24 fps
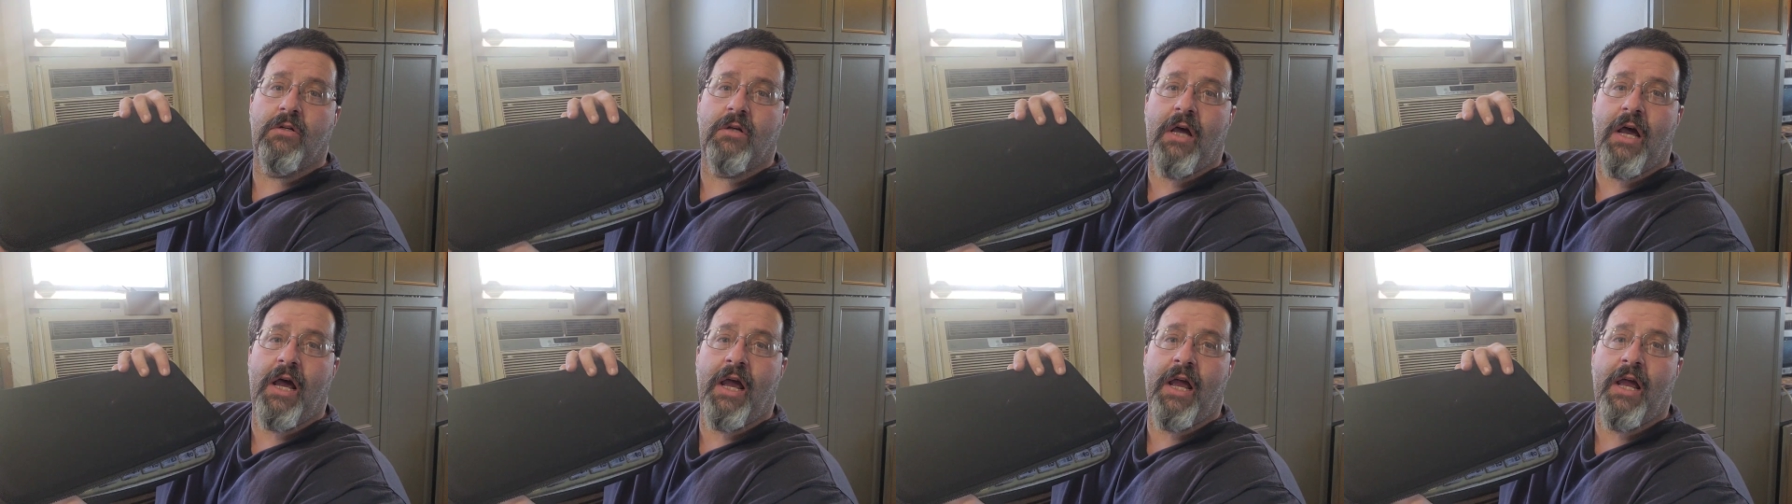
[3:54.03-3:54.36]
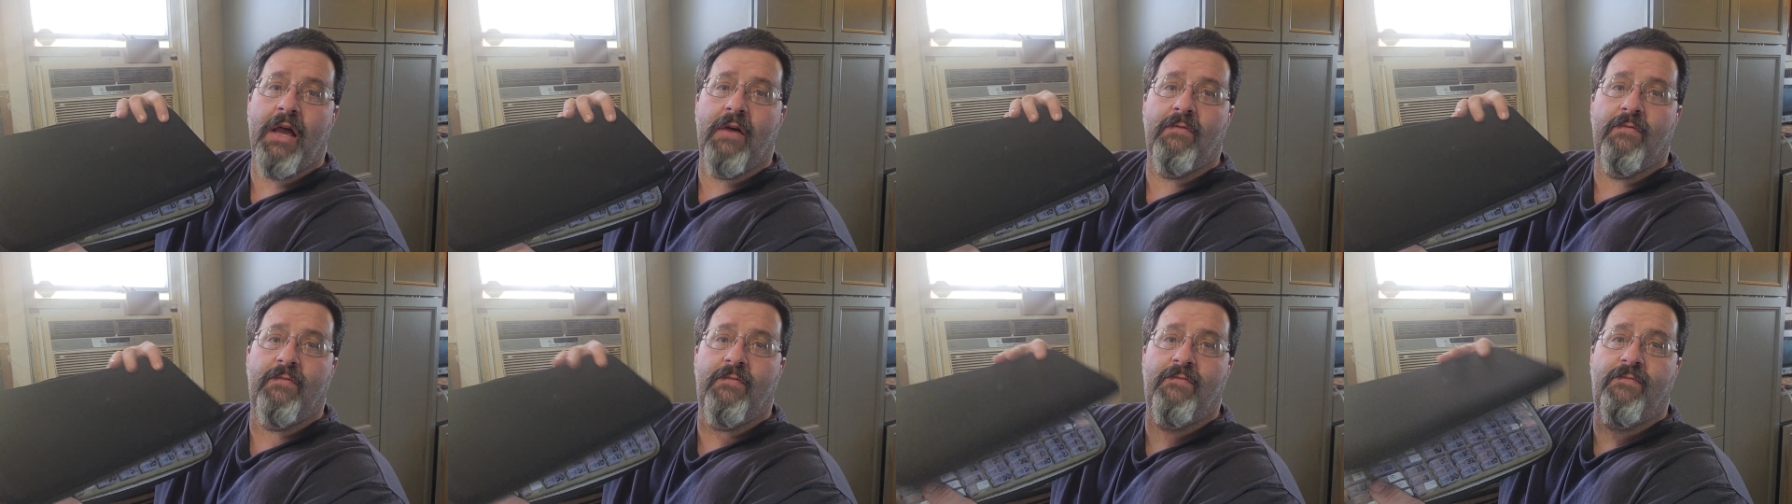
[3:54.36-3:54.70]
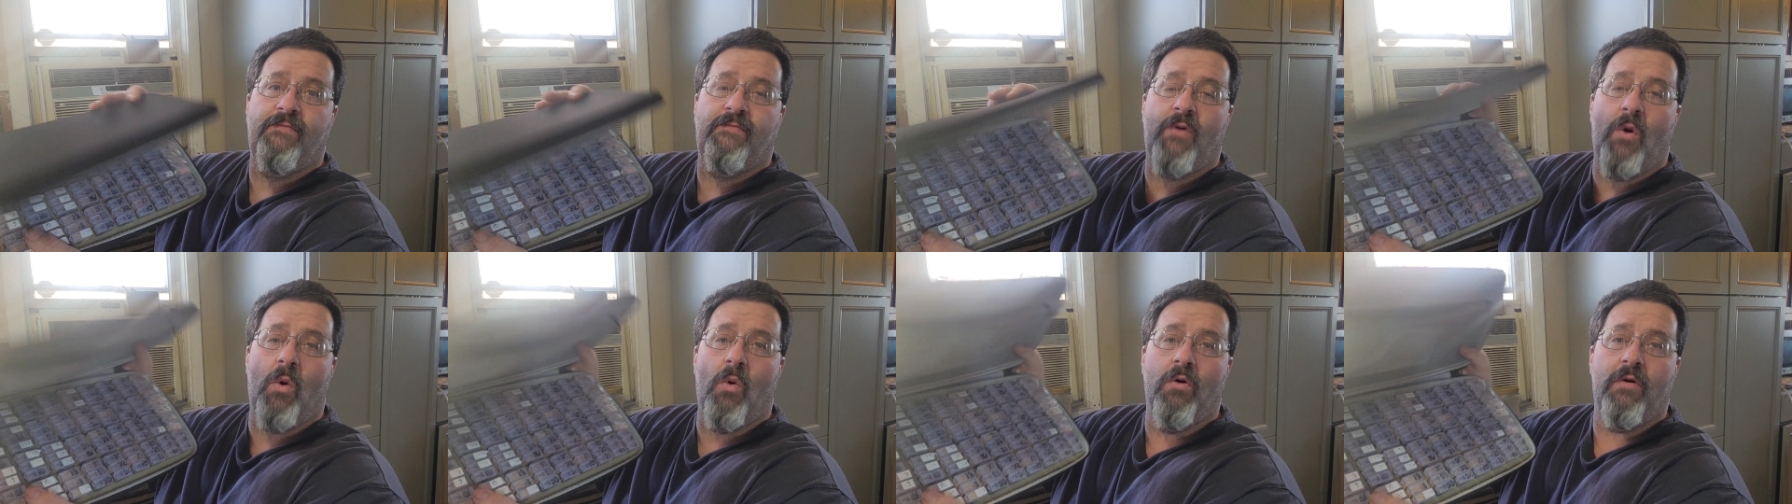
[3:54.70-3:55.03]
I have
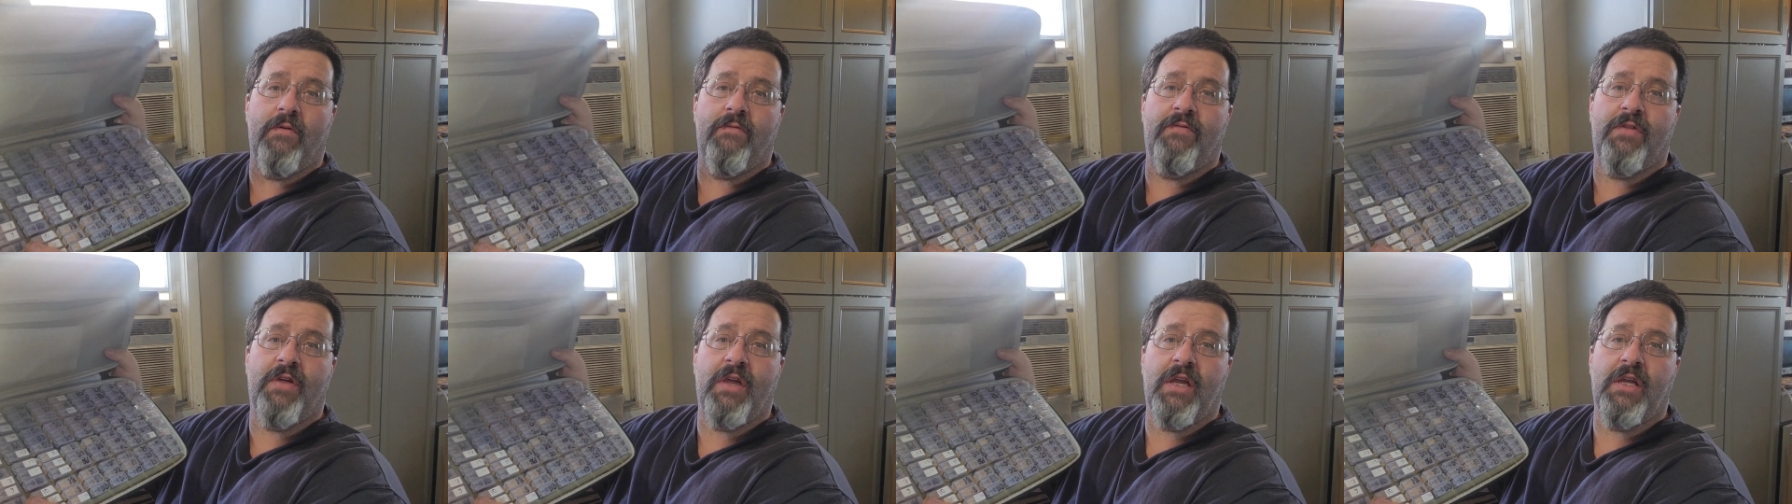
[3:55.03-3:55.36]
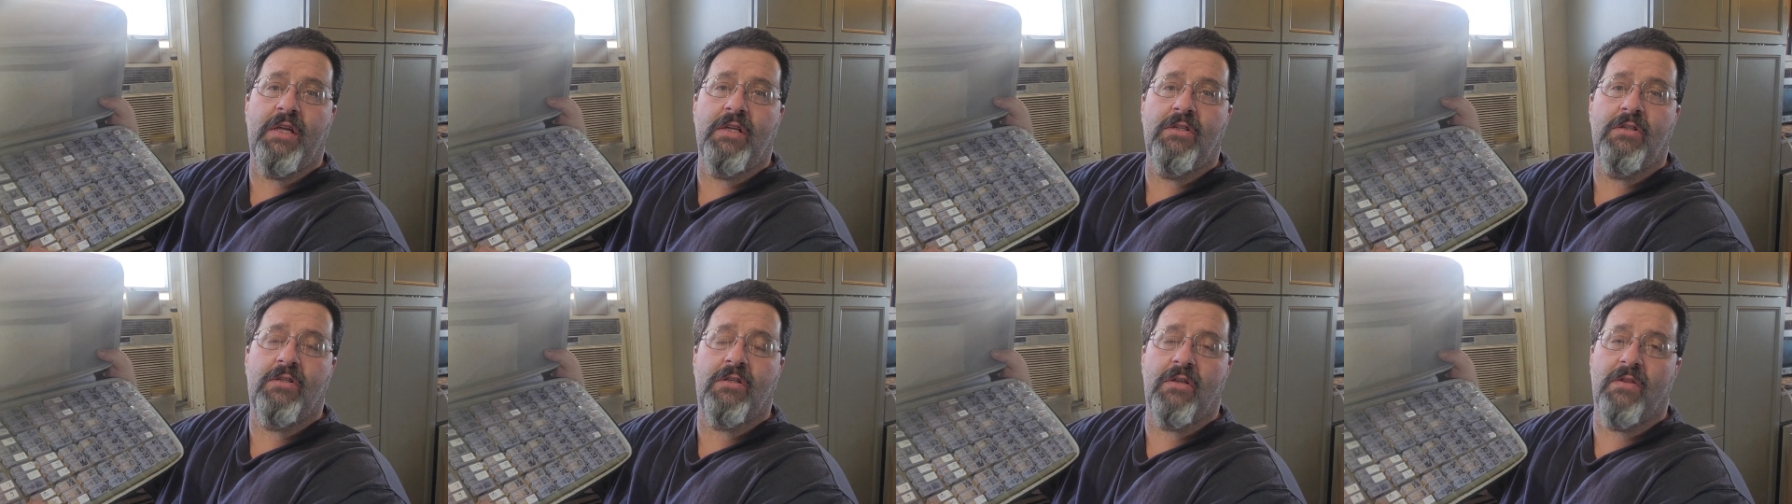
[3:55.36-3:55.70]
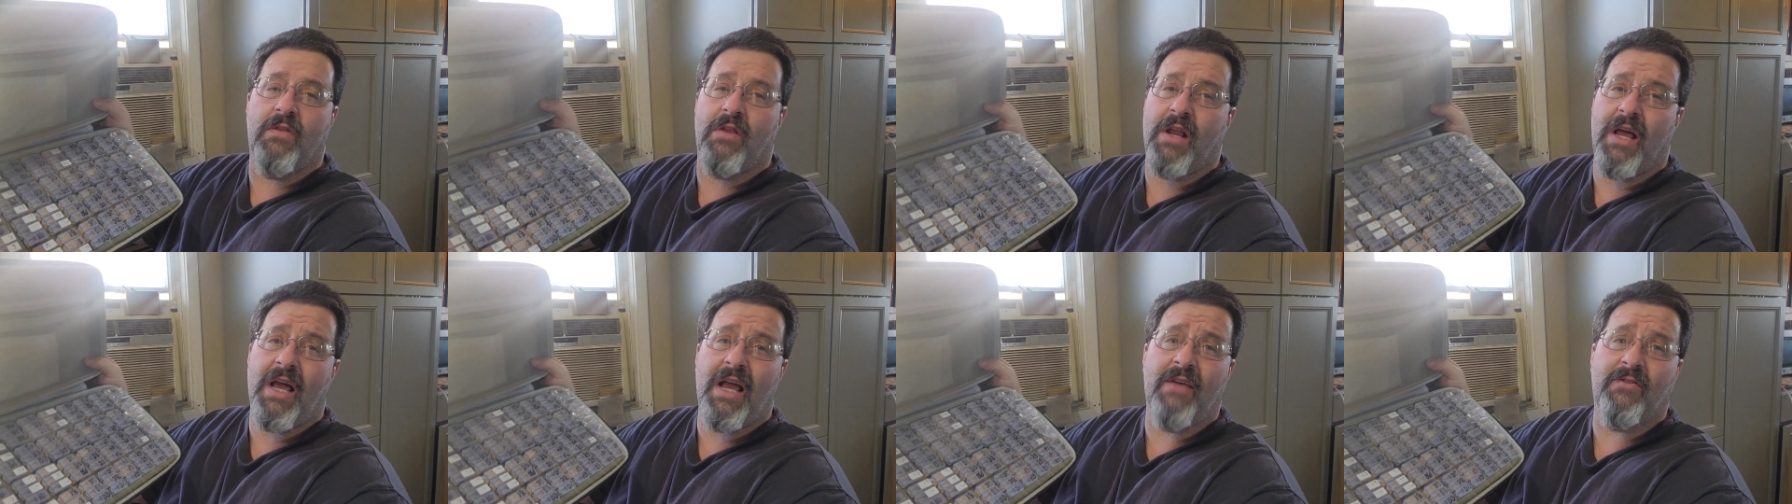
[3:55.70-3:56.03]
4 of these,
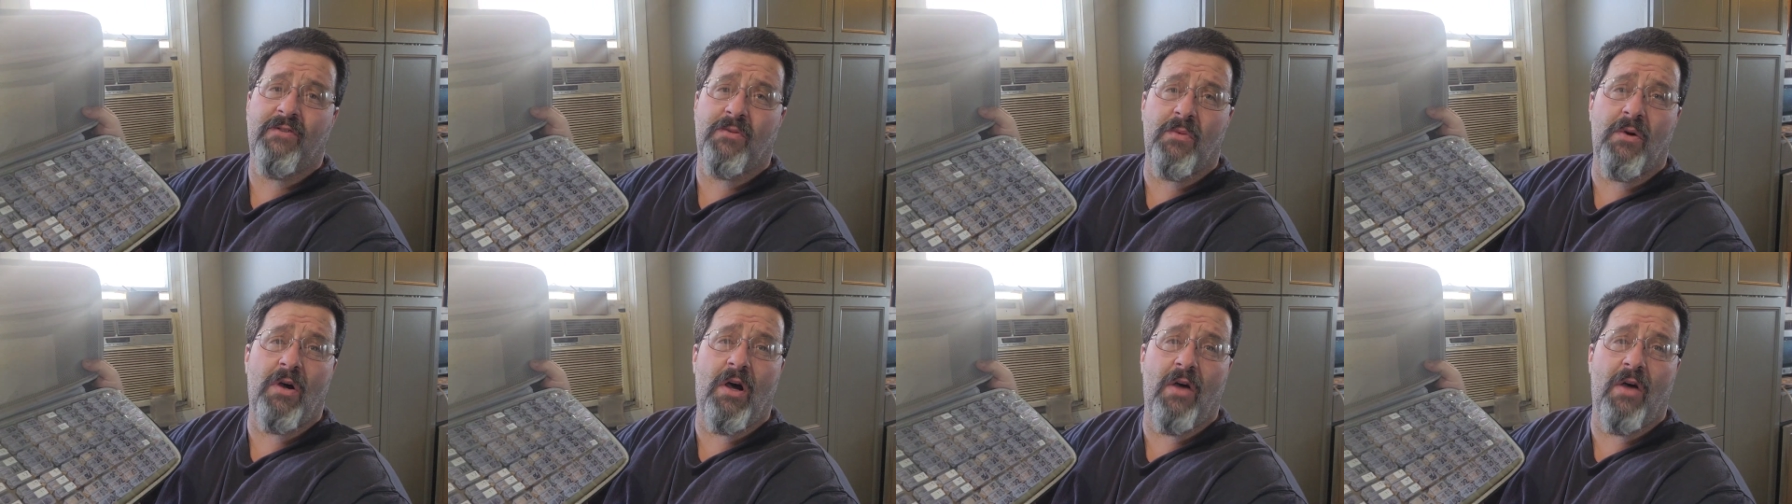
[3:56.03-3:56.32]
and then I have some